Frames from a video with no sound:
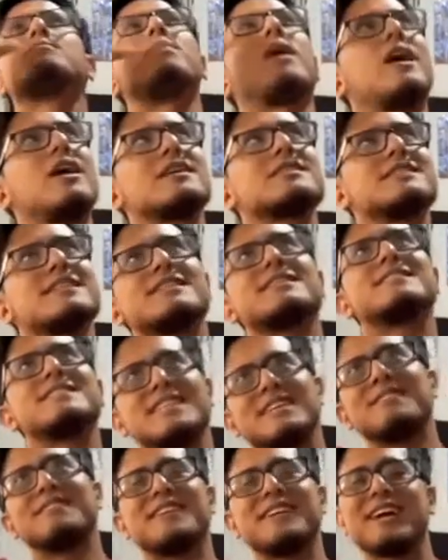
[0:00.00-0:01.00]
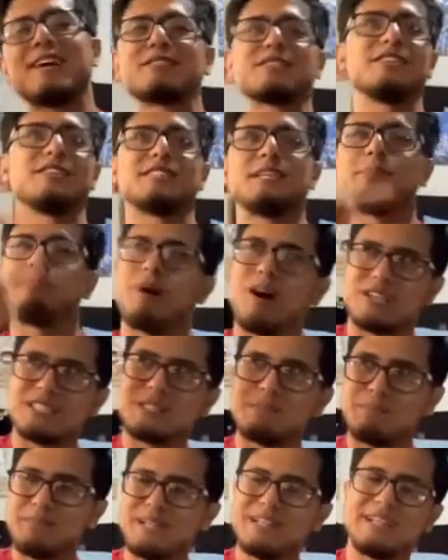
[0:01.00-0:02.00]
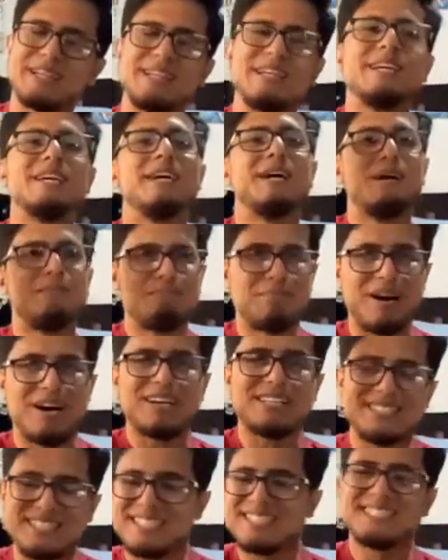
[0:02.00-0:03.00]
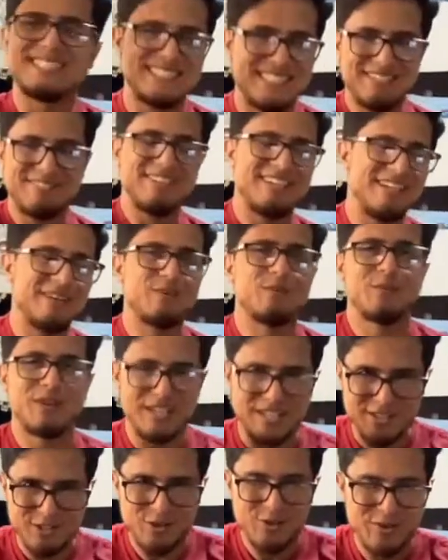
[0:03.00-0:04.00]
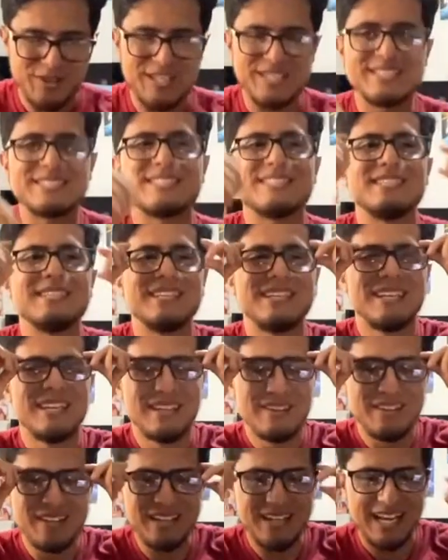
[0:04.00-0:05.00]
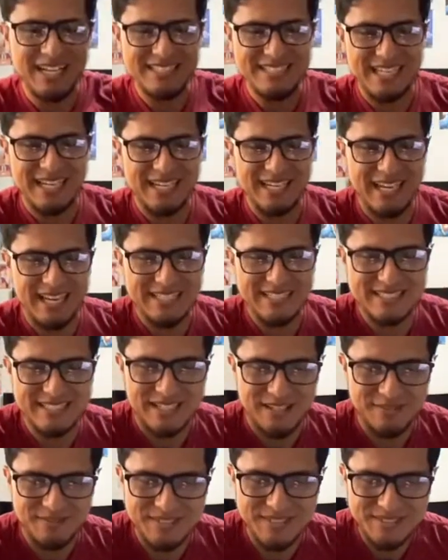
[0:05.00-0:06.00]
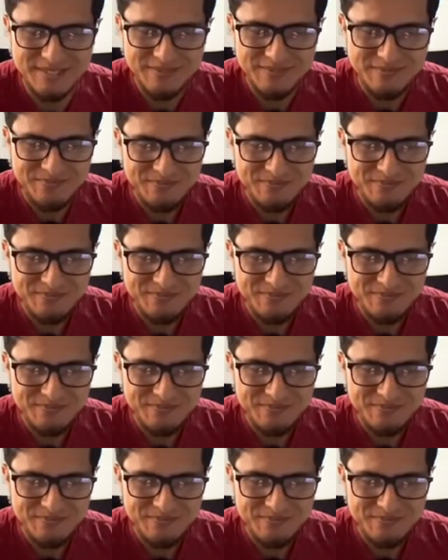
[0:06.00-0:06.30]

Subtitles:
Positivity. I was gonna say possibility. Positivity. We can do this. You can get 10K subs.